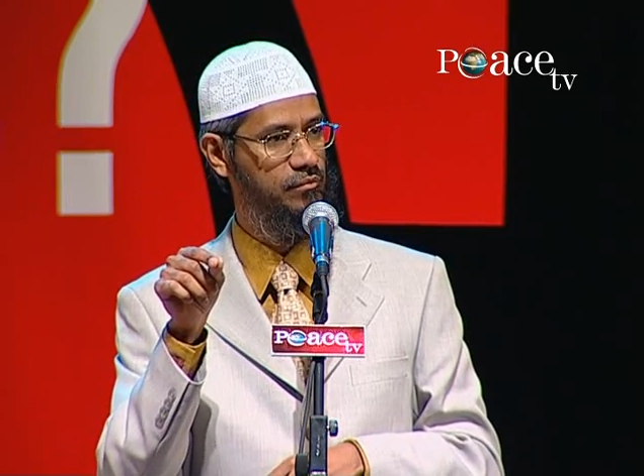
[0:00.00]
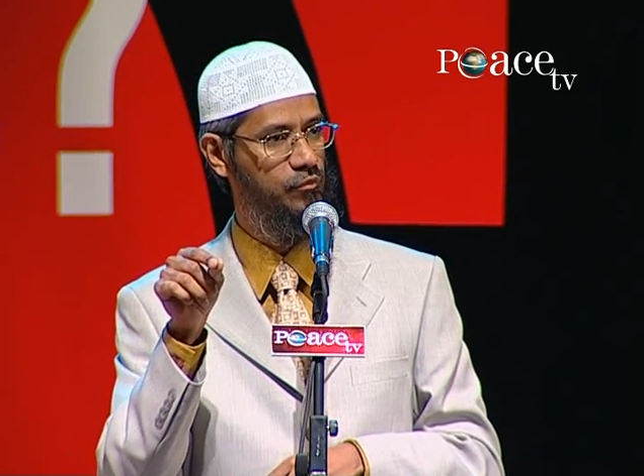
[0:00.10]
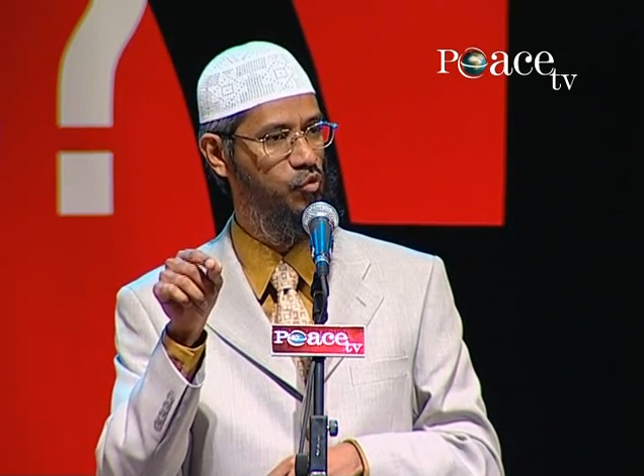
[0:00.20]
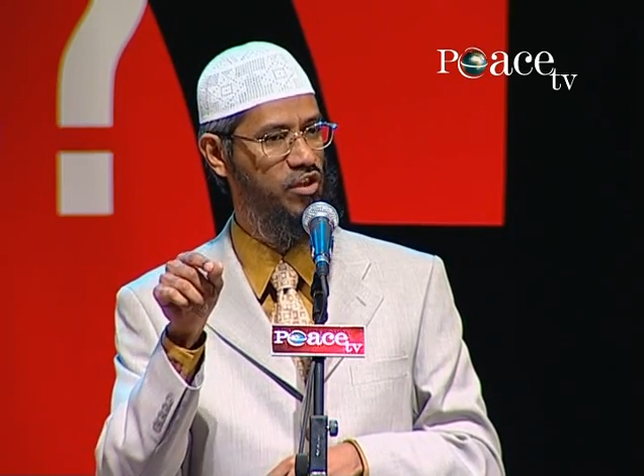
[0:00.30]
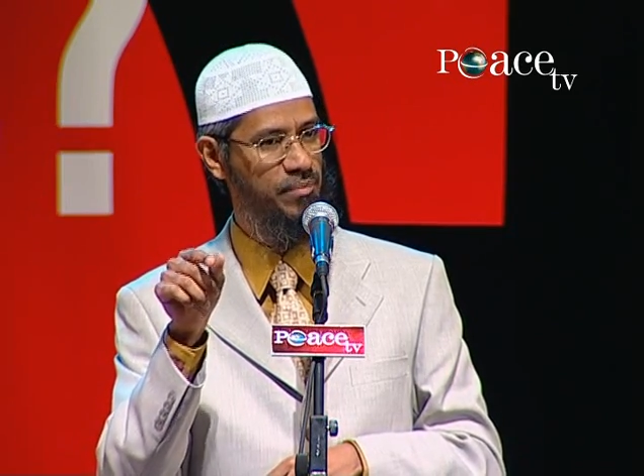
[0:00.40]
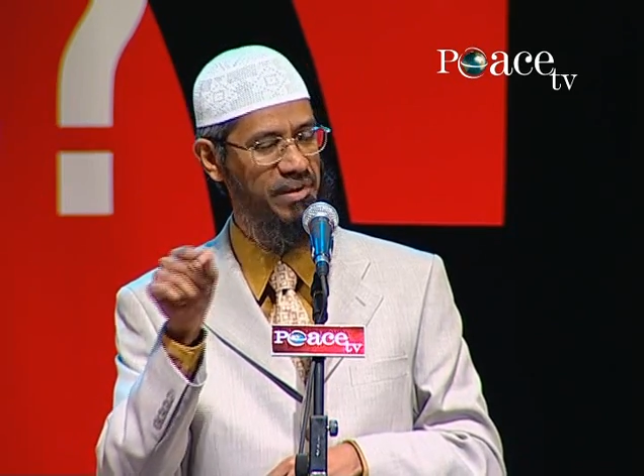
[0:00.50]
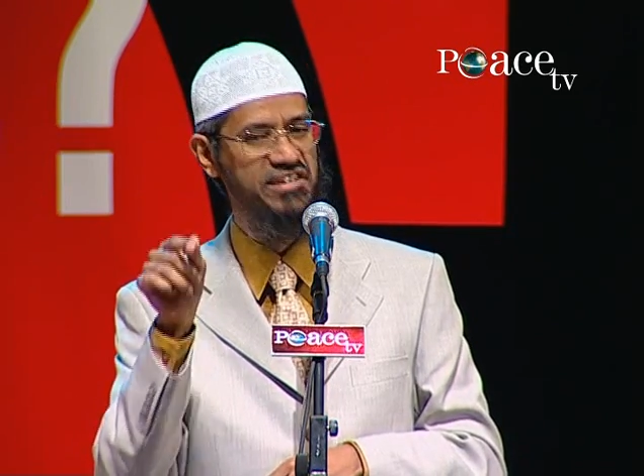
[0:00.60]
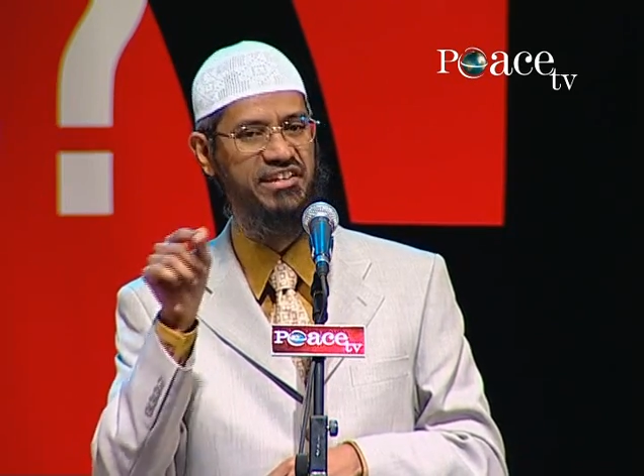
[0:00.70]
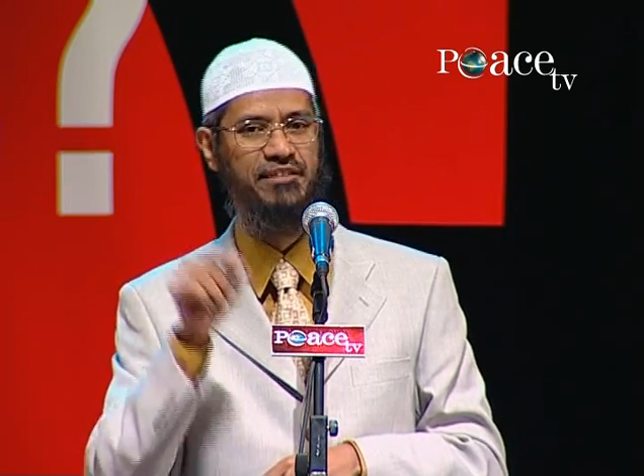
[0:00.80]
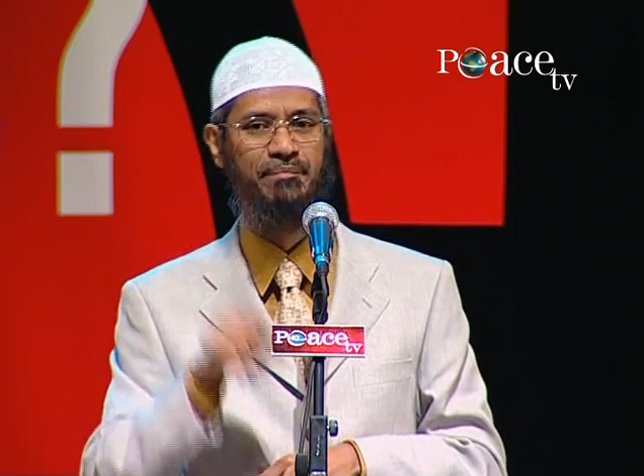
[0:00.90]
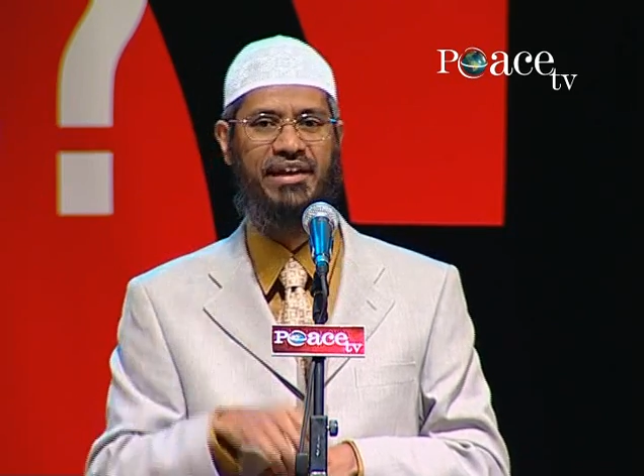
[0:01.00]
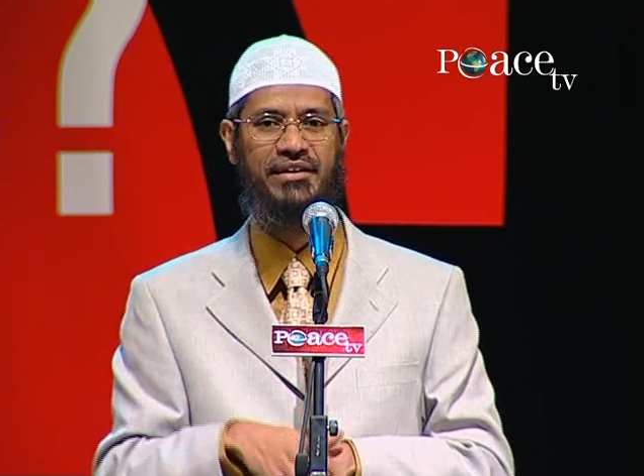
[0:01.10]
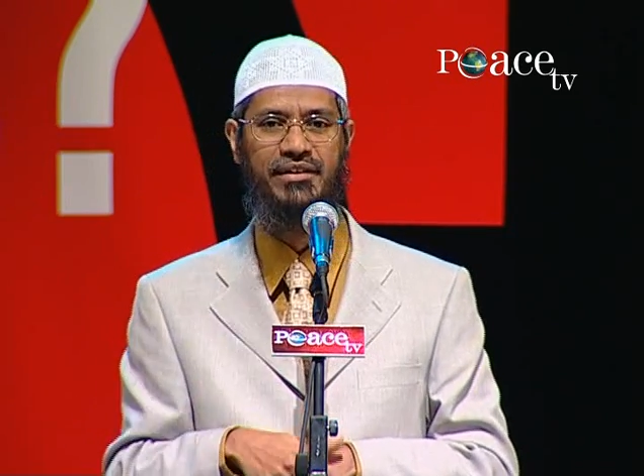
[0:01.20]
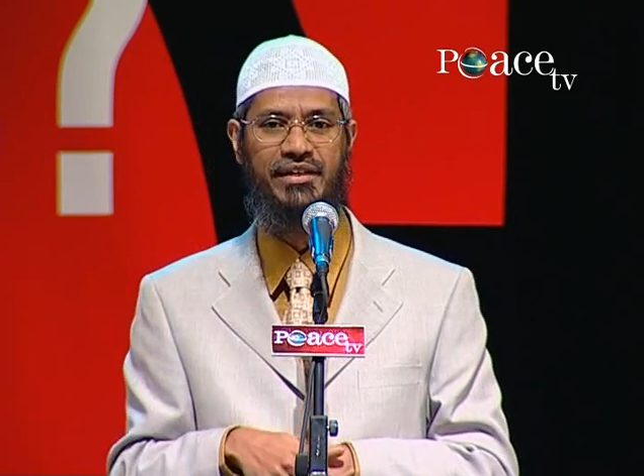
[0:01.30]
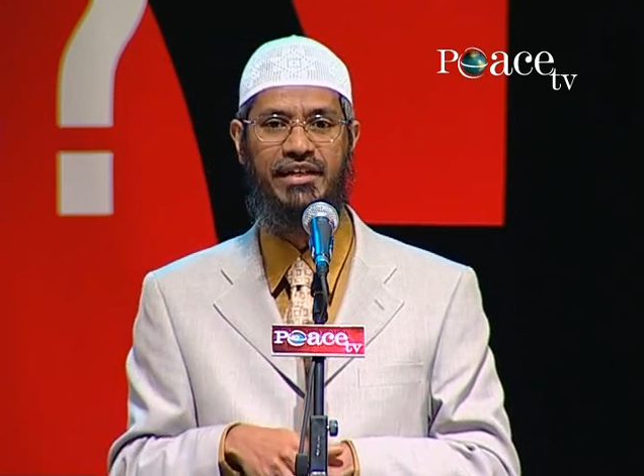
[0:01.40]
who was a British statesman,
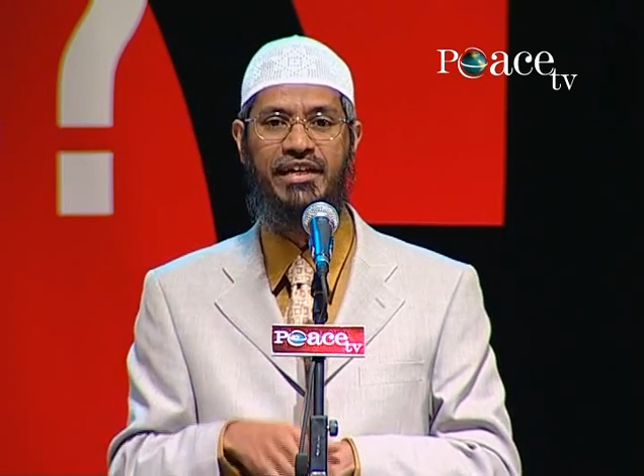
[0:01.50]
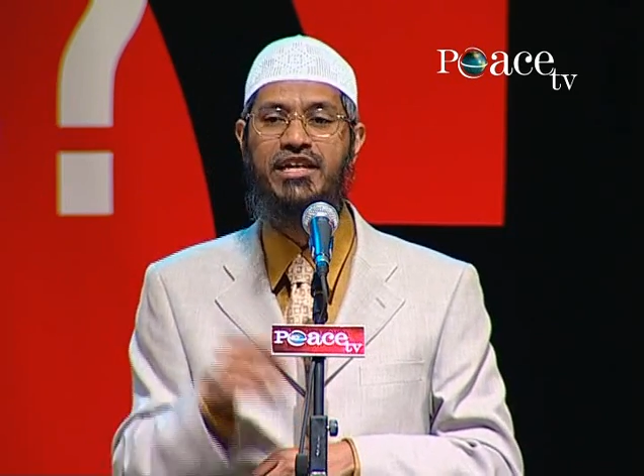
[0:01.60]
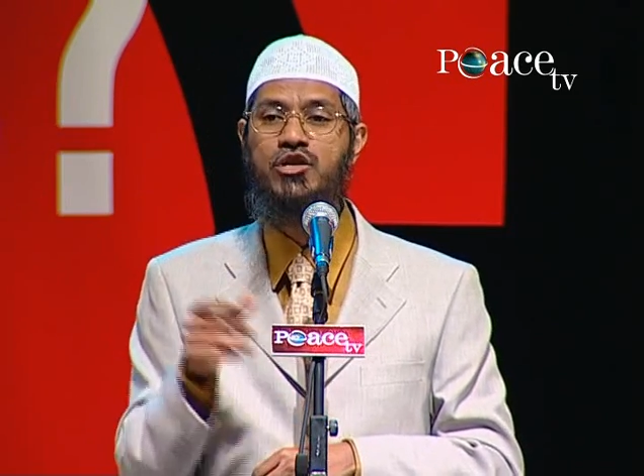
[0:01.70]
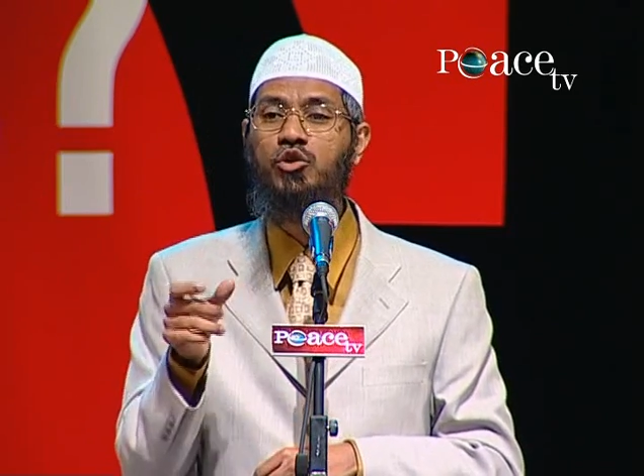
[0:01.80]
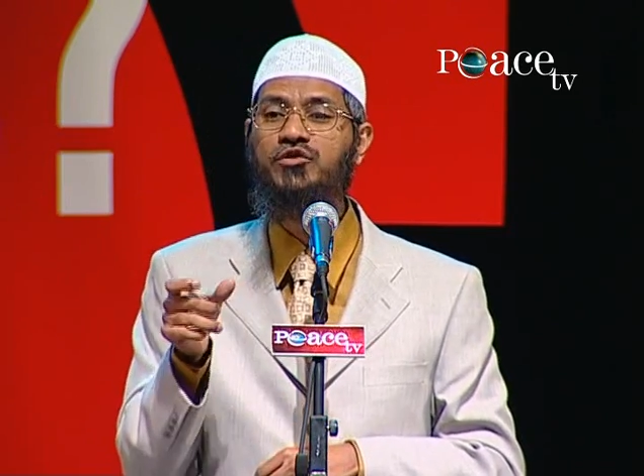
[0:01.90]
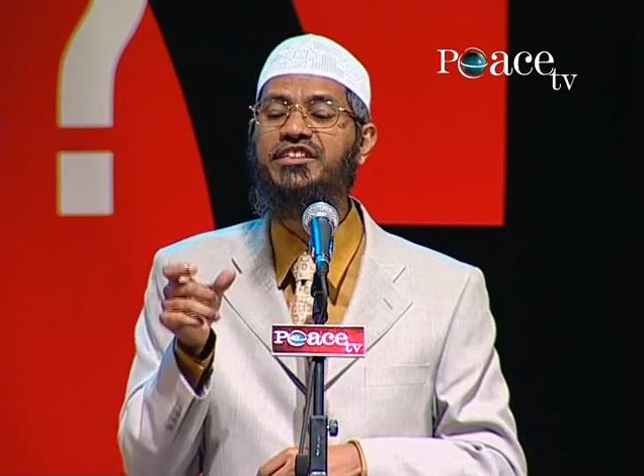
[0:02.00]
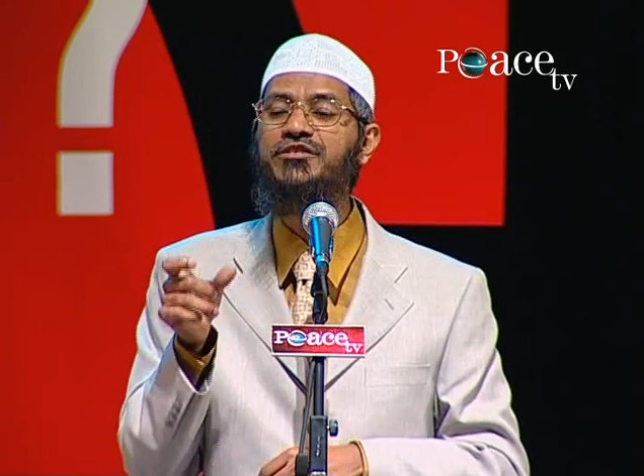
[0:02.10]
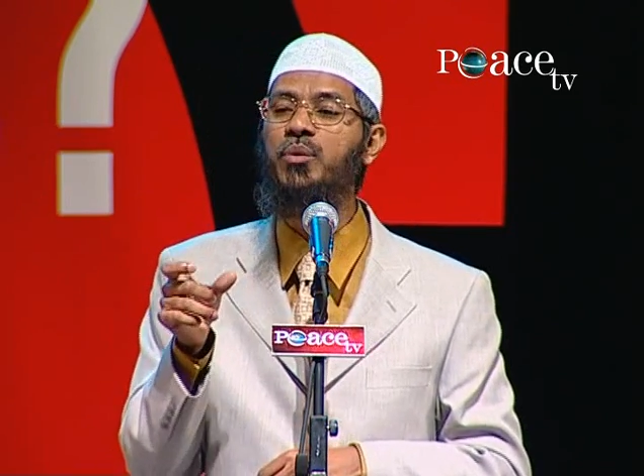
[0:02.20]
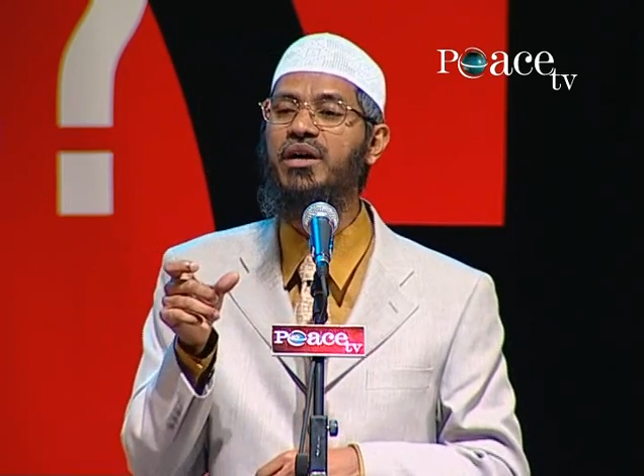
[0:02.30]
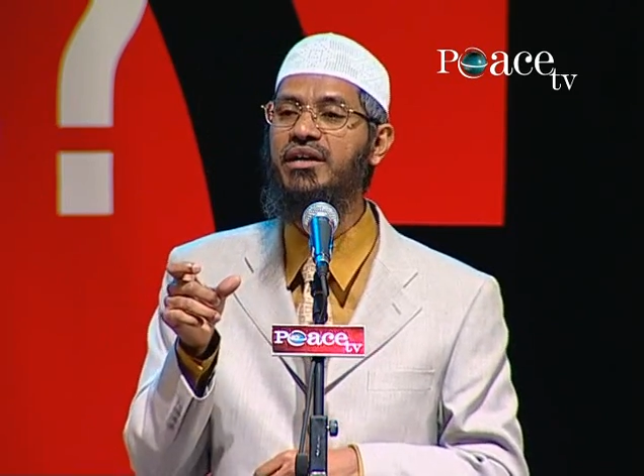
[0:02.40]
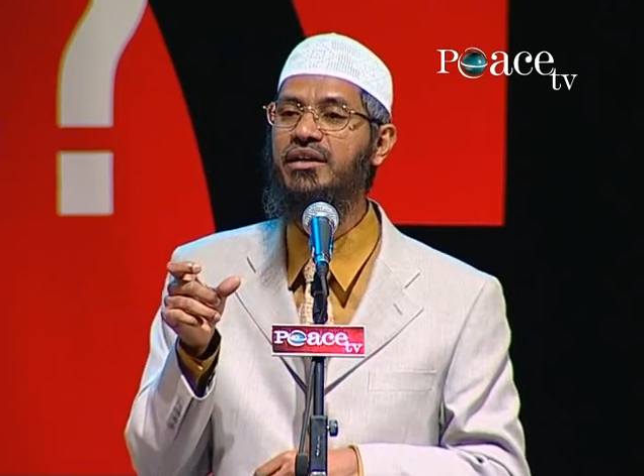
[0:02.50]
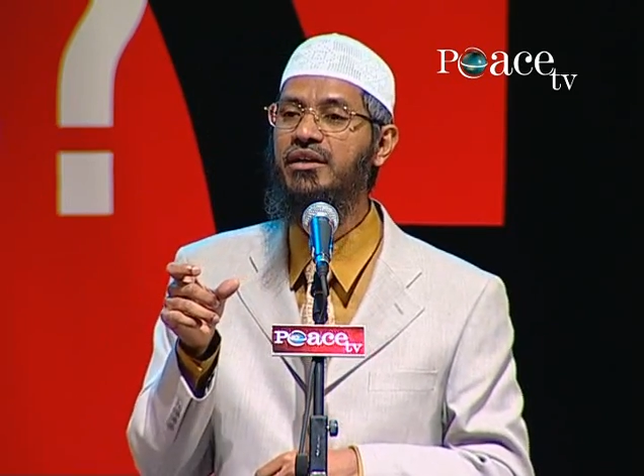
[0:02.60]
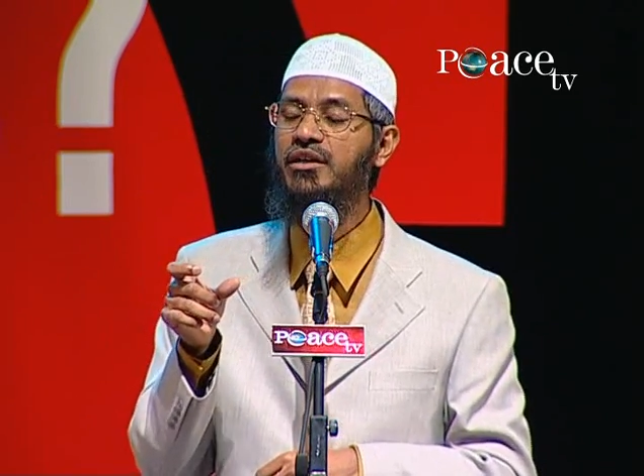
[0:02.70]
he used this word